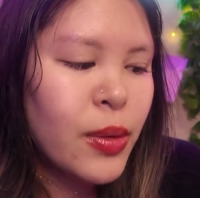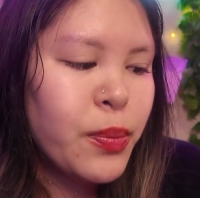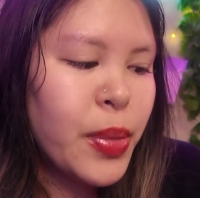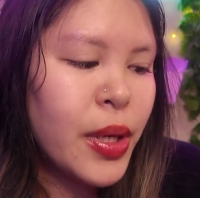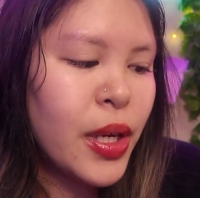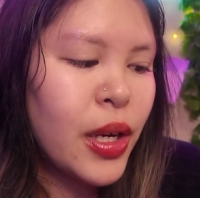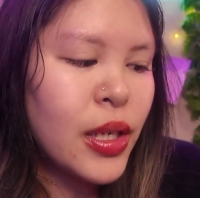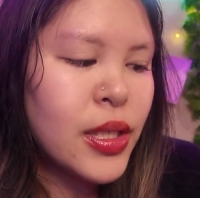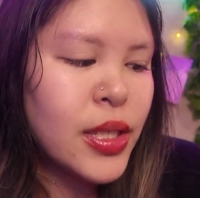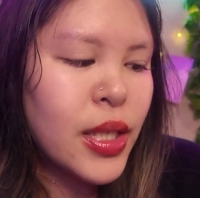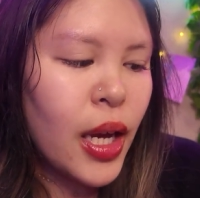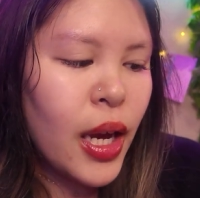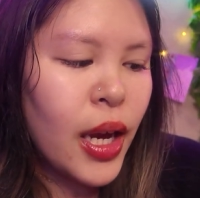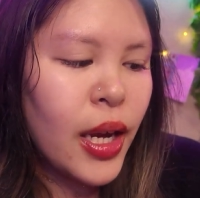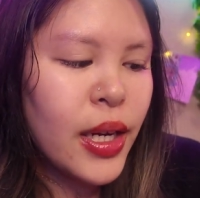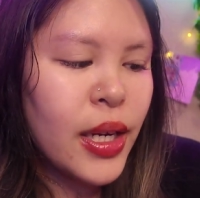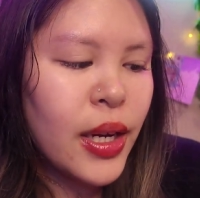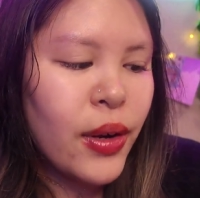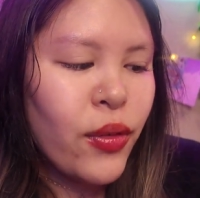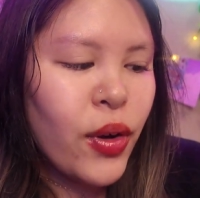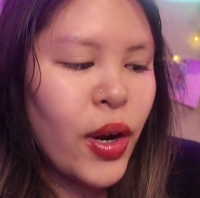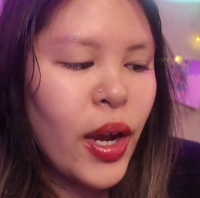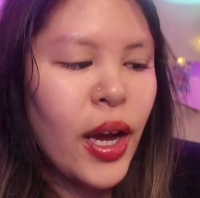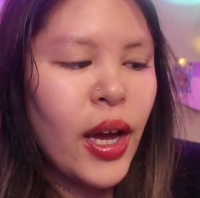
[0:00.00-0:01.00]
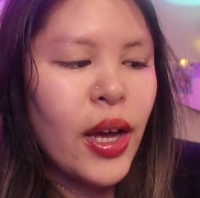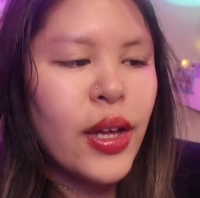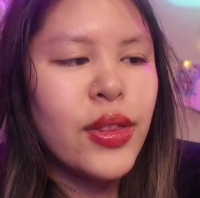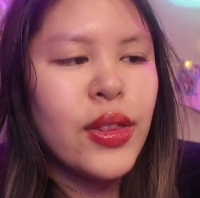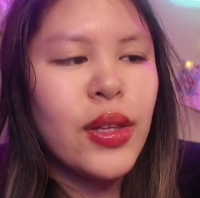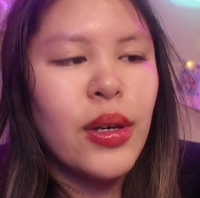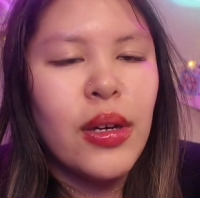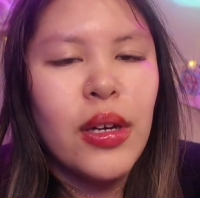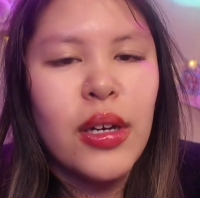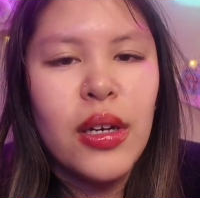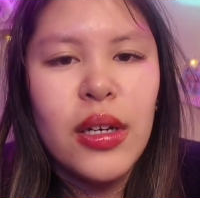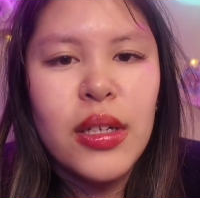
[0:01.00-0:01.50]
Because I never had
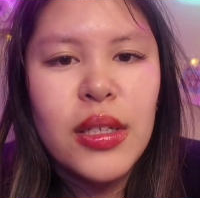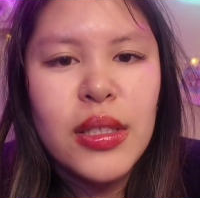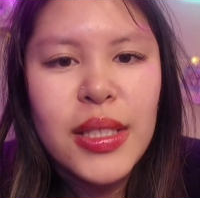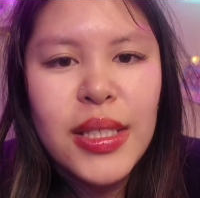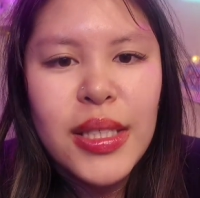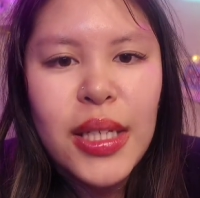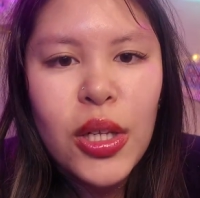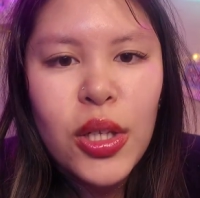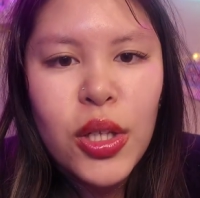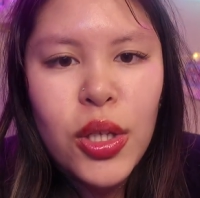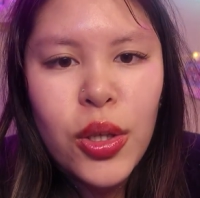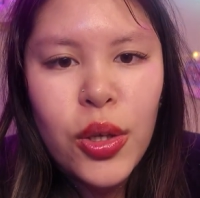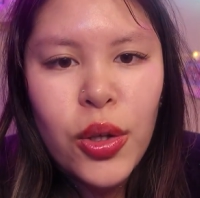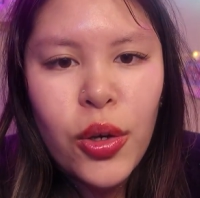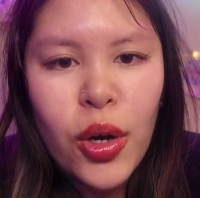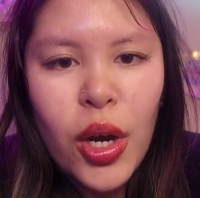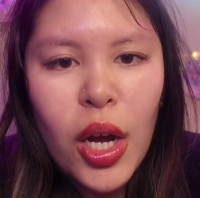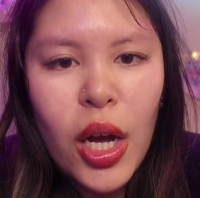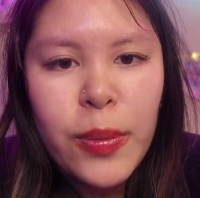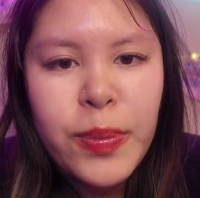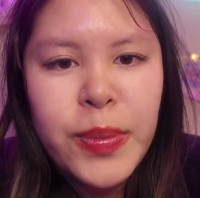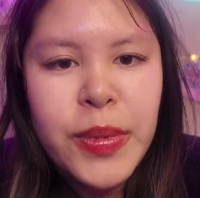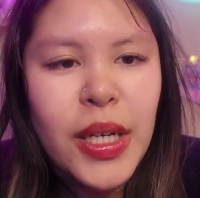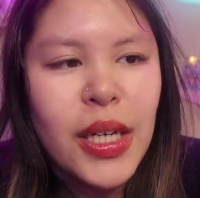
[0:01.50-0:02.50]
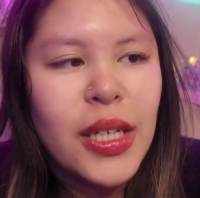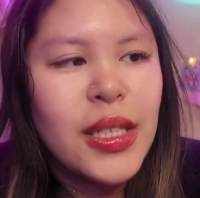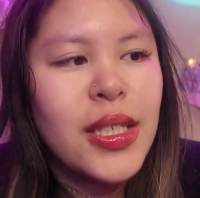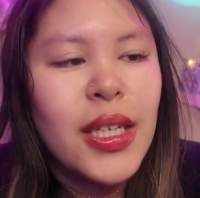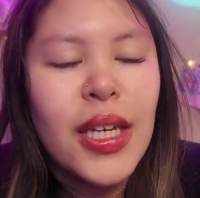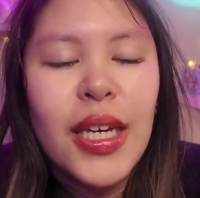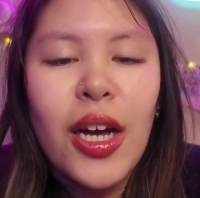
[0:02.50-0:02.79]
the cellular updates.